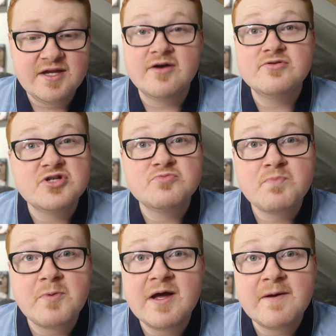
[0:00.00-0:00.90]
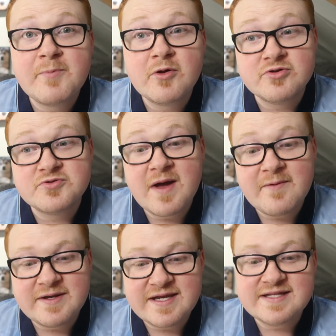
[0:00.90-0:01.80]
you know, to uh, pull us
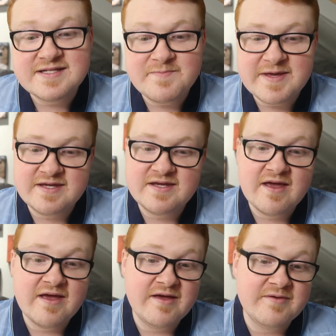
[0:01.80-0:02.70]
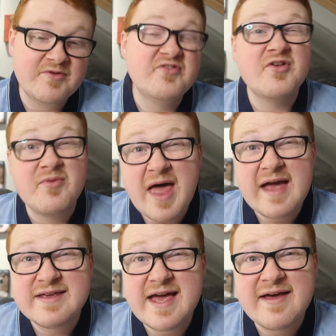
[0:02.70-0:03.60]
where we need to be. Um, and so,
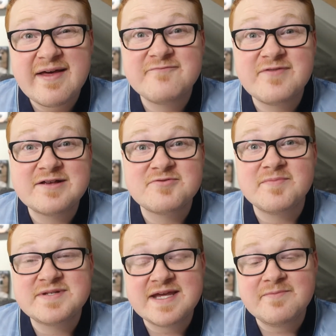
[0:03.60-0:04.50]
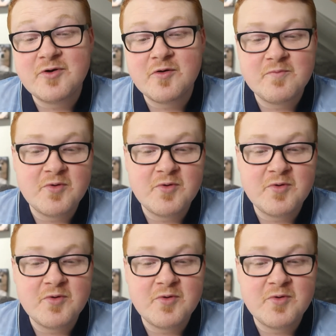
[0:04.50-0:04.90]
yeah, that's what I'm seeing more